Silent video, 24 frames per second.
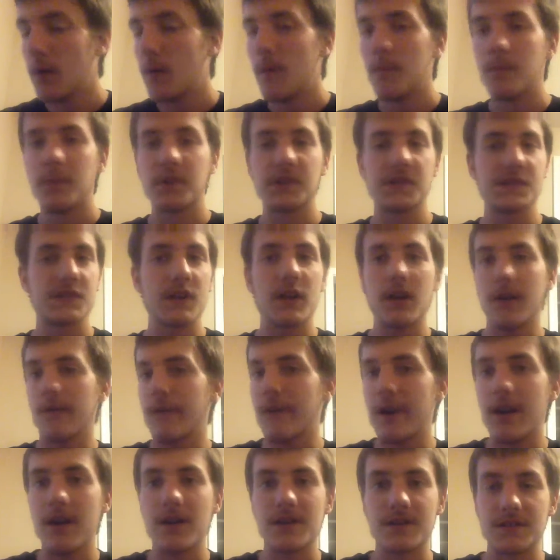But Desire to
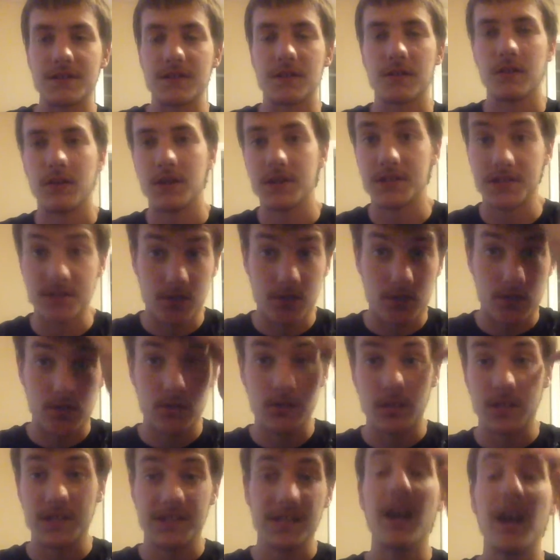Fire is just a great
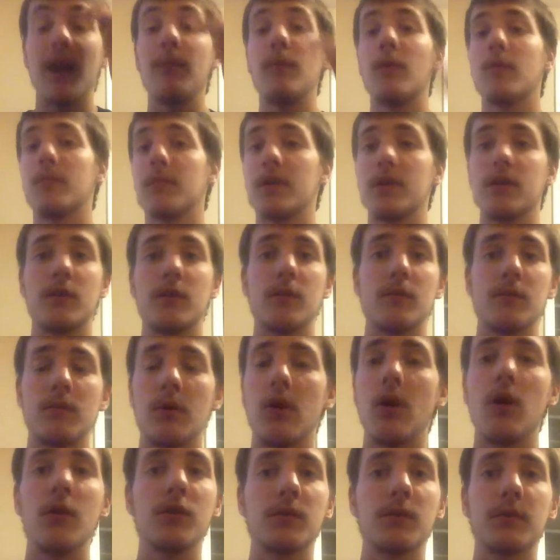song. It's got momentum
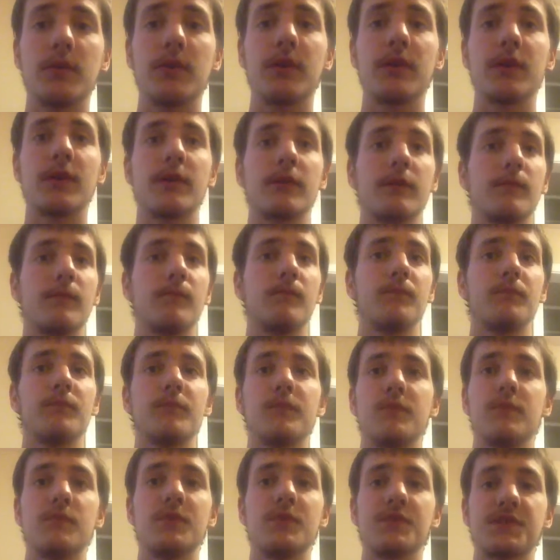all the way.
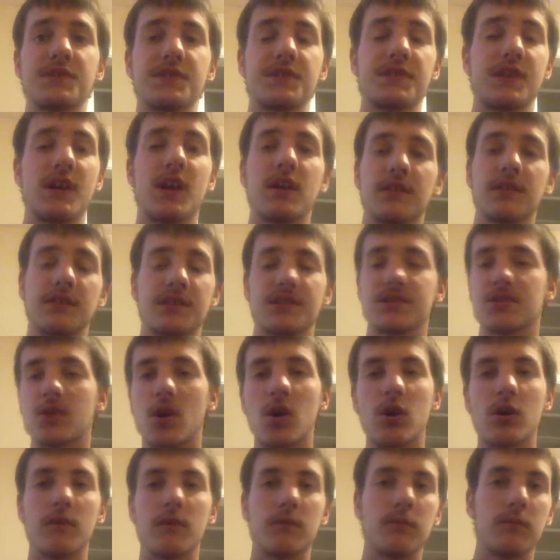This is kind of the
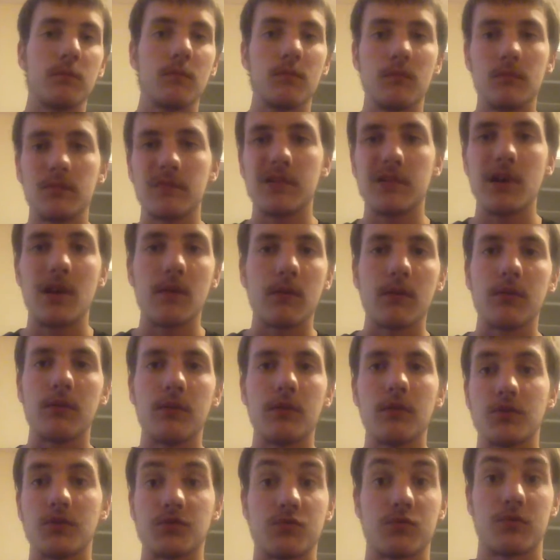start of not really
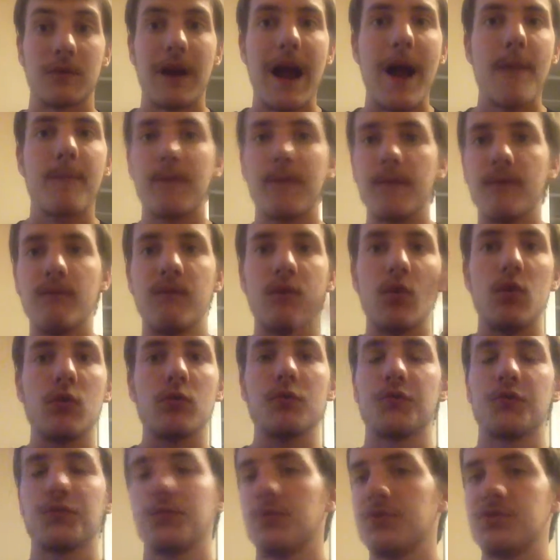those rapping
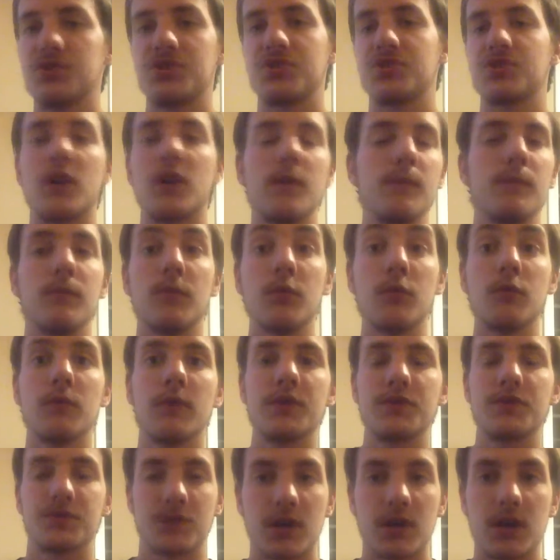vocals, which is something new they
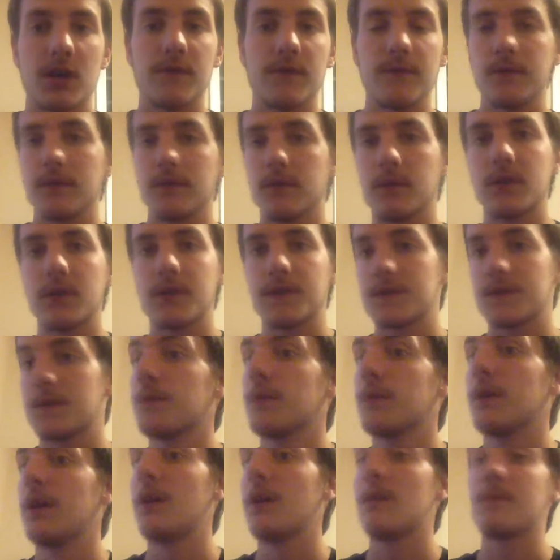tried for the next
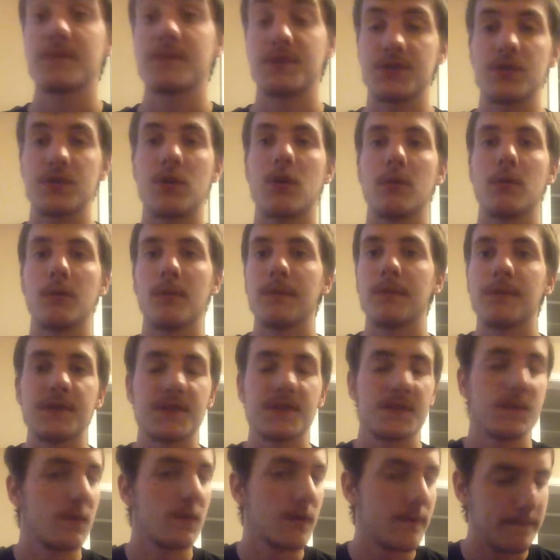two albums, starting with
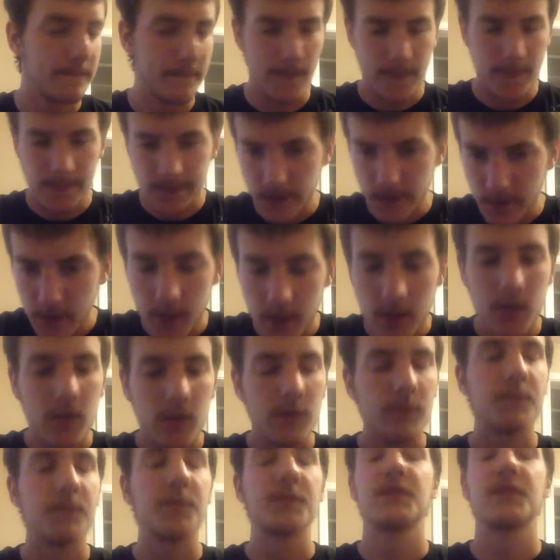this one.
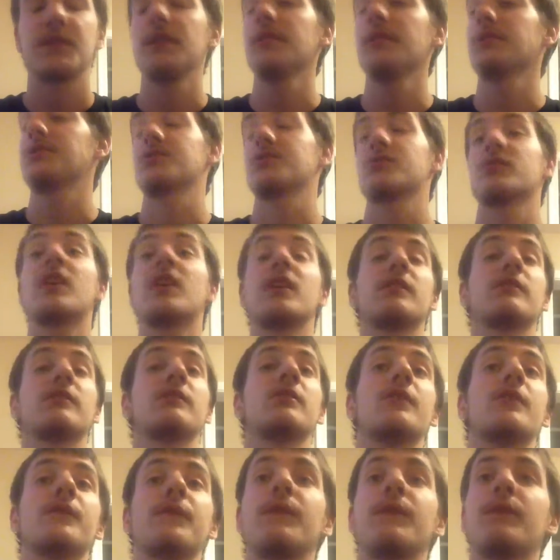But the next track,
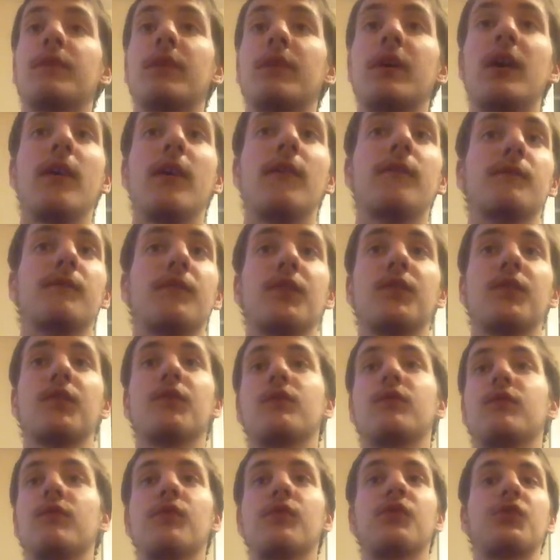Nothing Left, this is
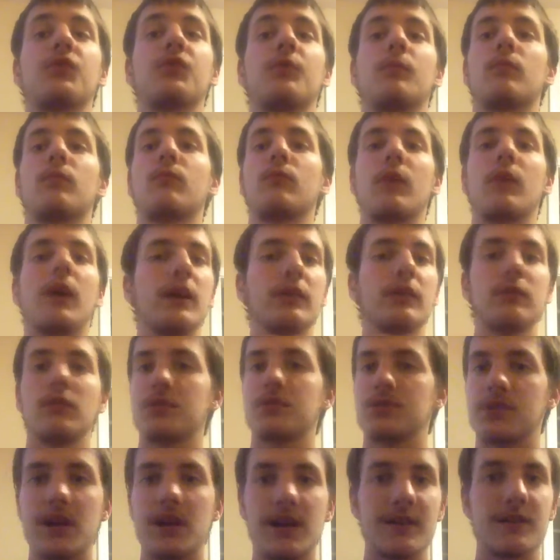just some regular
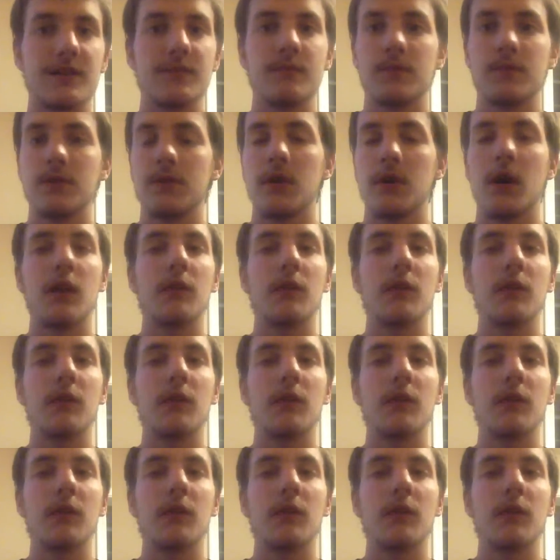track to me.